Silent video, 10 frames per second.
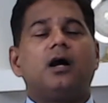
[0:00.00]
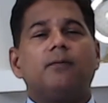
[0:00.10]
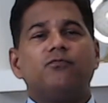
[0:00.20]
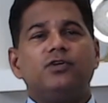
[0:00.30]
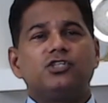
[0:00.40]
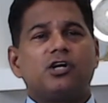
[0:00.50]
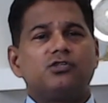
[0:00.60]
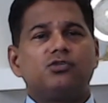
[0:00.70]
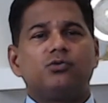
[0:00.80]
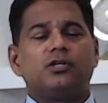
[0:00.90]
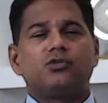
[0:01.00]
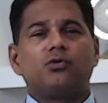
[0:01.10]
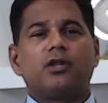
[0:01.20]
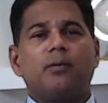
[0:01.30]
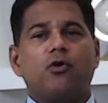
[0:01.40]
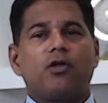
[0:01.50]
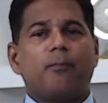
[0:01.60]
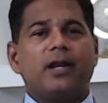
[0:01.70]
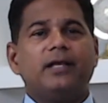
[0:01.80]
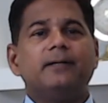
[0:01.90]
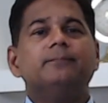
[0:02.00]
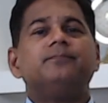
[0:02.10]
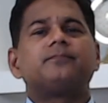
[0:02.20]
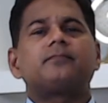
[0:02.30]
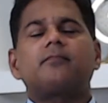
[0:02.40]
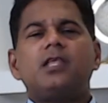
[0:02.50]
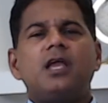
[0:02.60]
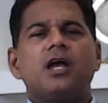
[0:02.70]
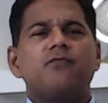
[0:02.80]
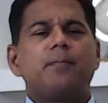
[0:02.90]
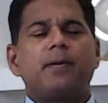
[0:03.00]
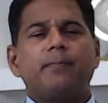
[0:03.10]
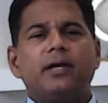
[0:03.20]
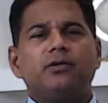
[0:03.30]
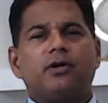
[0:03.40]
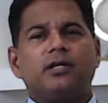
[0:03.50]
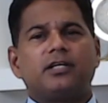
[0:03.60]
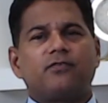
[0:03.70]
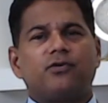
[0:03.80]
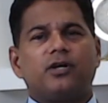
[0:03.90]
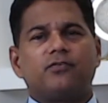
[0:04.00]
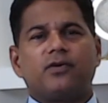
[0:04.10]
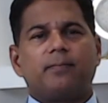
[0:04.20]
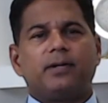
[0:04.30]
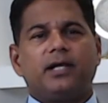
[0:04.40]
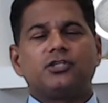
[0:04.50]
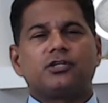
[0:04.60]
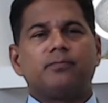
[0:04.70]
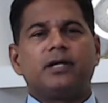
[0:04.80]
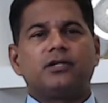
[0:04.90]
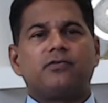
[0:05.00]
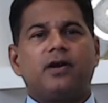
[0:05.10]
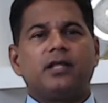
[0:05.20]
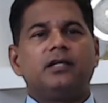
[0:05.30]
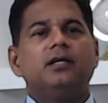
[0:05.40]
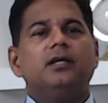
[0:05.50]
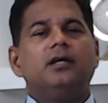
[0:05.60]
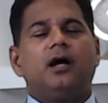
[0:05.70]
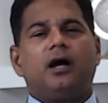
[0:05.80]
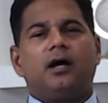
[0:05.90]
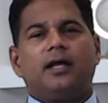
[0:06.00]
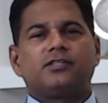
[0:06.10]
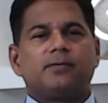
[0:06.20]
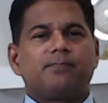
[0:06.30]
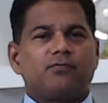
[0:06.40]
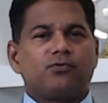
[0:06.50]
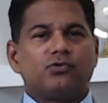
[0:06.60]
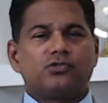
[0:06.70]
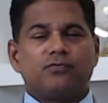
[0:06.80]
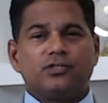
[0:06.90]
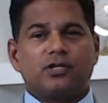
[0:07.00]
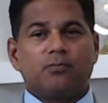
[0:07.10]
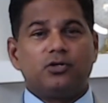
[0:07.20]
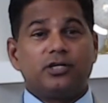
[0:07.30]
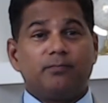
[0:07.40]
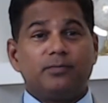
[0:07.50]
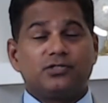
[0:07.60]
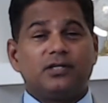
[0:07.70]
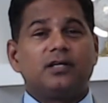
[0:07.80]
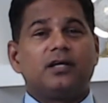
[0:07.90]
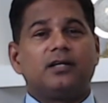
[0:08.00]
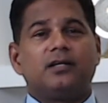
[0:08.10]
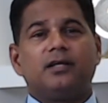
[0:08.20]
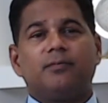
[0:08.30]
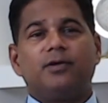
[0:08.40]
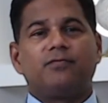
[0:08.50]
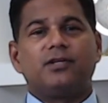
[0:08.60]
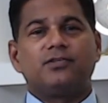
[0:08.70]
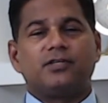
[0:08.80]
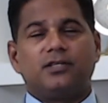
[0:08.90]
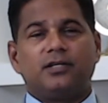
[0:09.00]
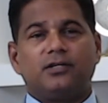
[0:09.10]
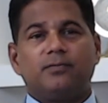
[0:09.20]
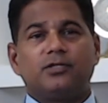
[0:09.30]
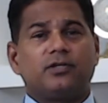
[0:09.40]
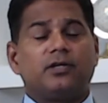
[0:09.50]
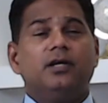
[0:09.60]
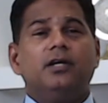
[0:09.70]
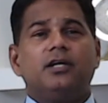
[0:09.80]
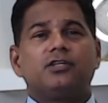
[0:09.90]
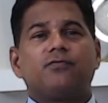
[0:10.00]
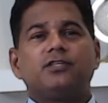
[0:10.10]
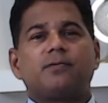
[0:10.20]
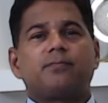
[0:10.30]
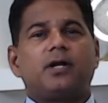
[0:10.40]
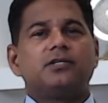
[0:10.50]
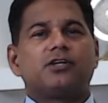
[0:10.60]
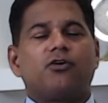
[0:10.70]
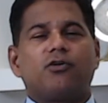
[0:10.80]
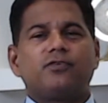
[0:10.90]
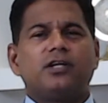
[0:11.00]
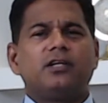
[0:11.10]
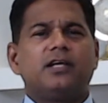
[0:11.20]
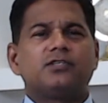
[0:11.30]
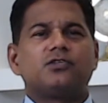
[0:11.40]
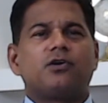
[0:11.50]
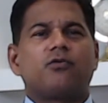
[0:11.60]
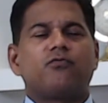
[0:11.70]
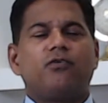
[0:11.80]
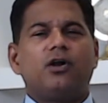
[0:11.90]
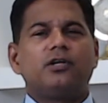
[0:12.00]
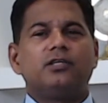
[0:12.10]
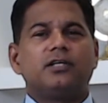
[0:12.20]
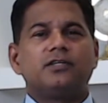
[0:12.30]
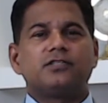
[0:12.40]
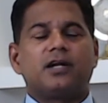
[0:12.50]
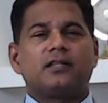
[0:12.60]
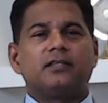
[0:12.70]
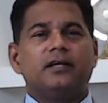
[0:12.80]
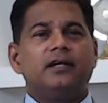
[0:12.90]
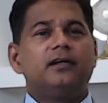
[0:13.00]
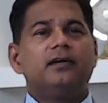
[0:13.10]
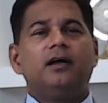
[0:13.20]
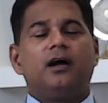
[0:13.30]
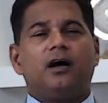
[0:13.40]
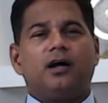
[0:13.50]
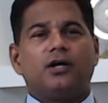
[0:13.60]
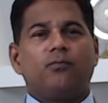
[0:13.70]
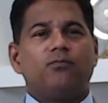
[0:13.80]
We charge you a token amount of money, and we prepare your entire 485 application, make it ready, except of course the visa bulletin missing, and if there is anything missing. It's very surprising. Out of 10 cases, there are faulty things that are there. A